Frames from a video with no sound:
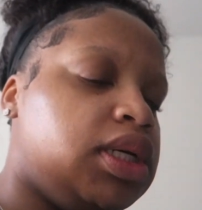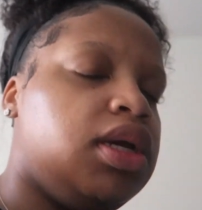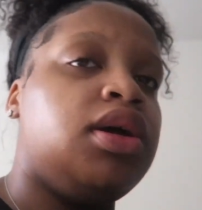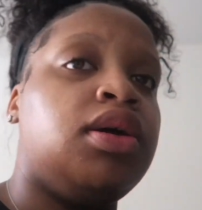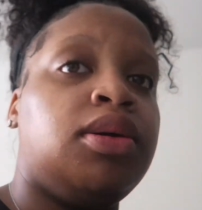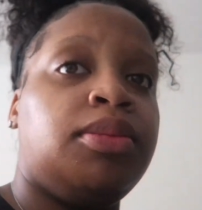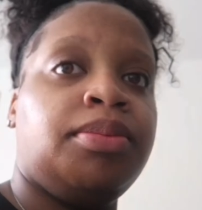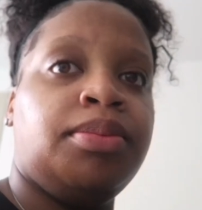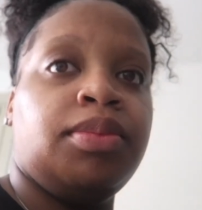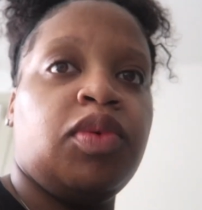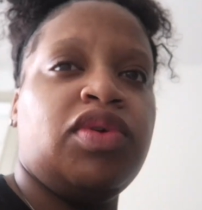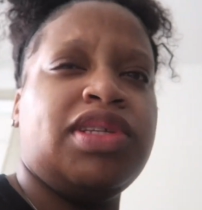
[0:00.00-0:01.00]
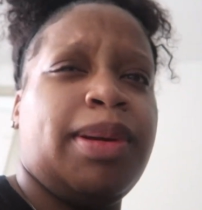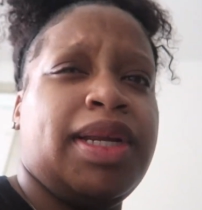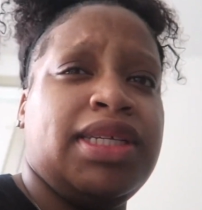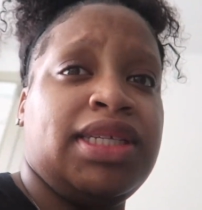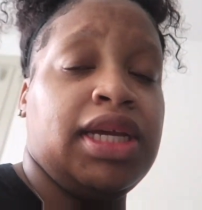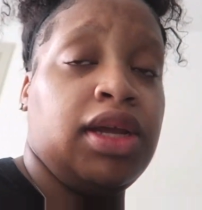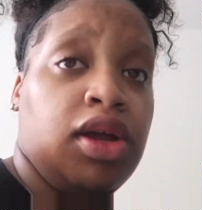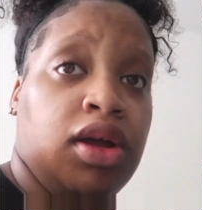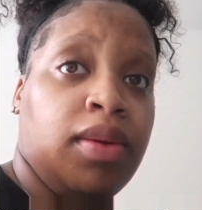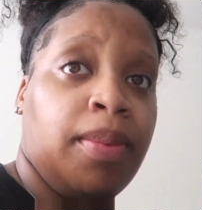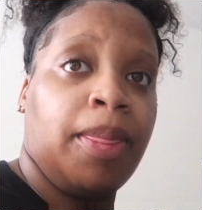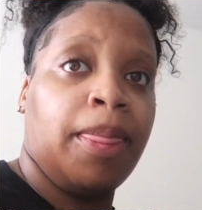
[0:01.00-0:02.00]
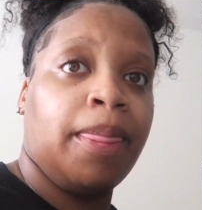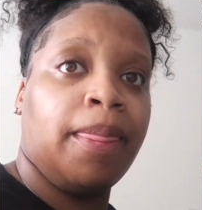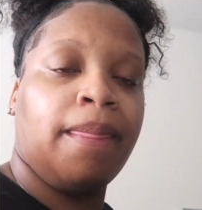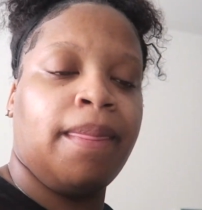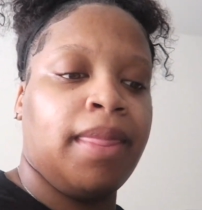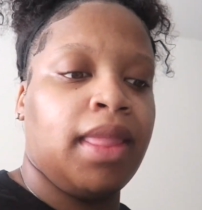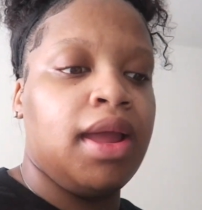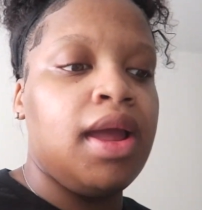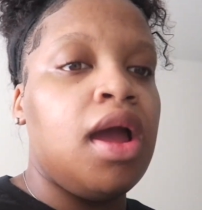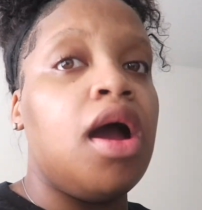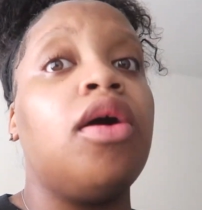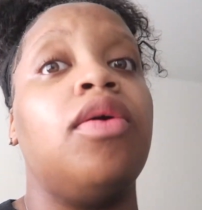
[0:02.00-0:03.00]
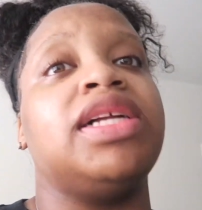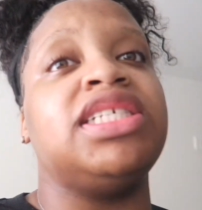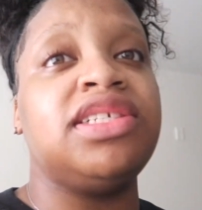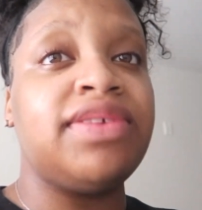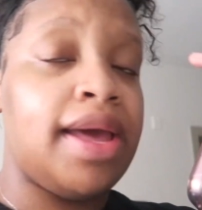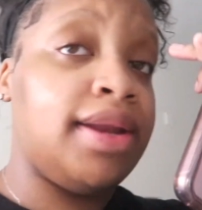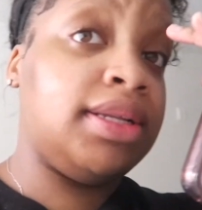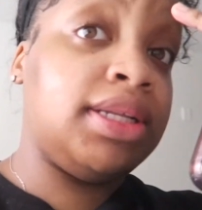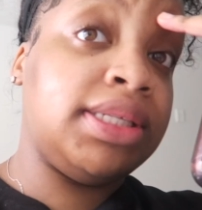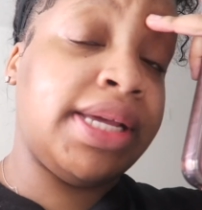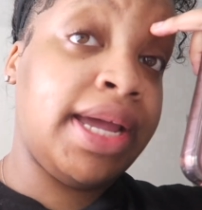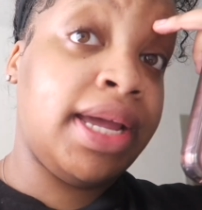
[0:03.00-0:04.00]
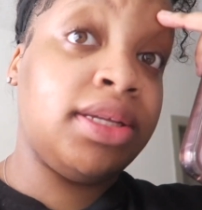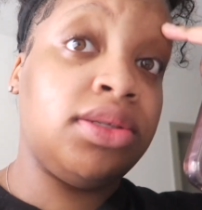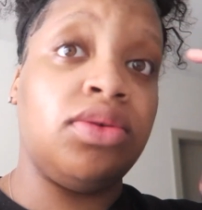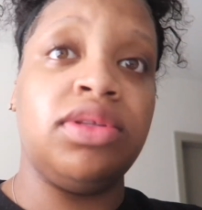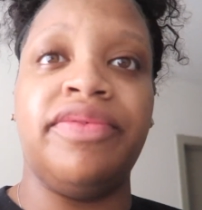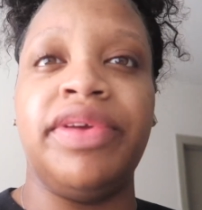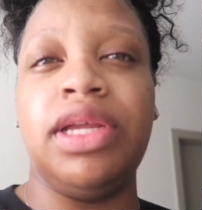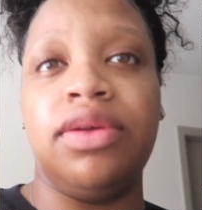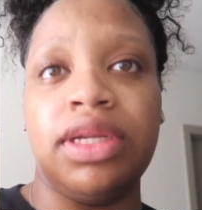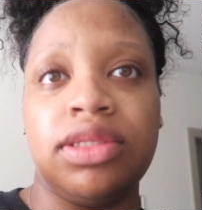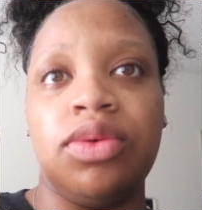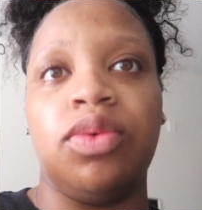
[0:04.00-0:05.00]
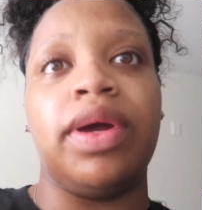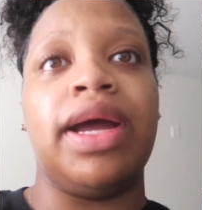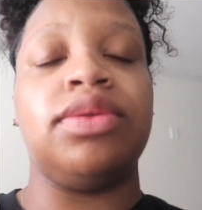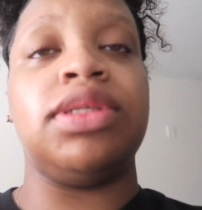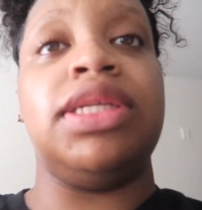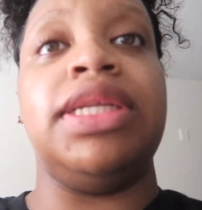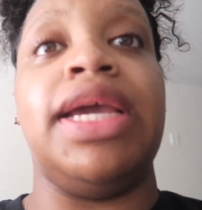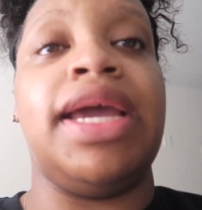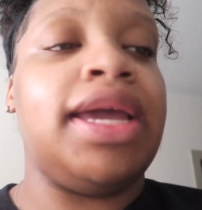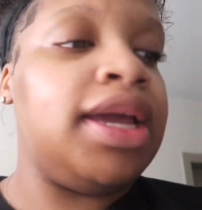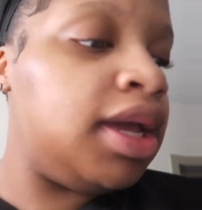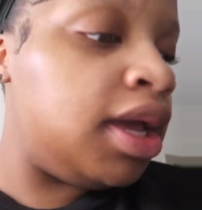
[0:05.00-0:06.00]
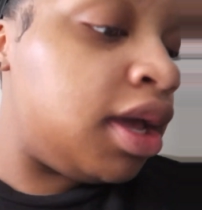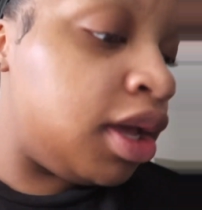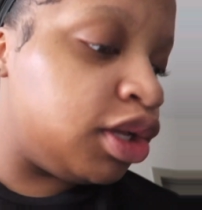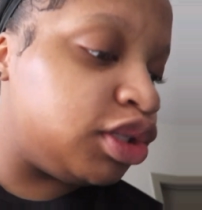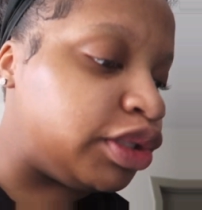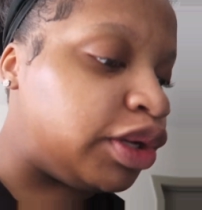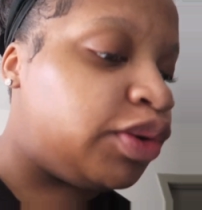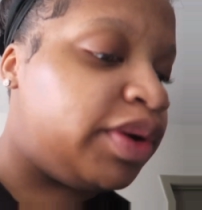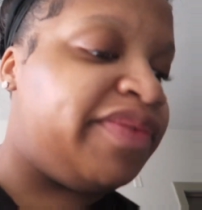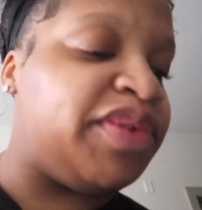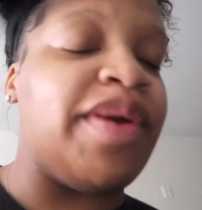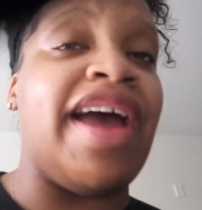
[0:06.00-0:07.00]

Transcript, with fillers: um, what was I about to say, y'all? Oh, I just added the tags on the video that's going out today. So, if you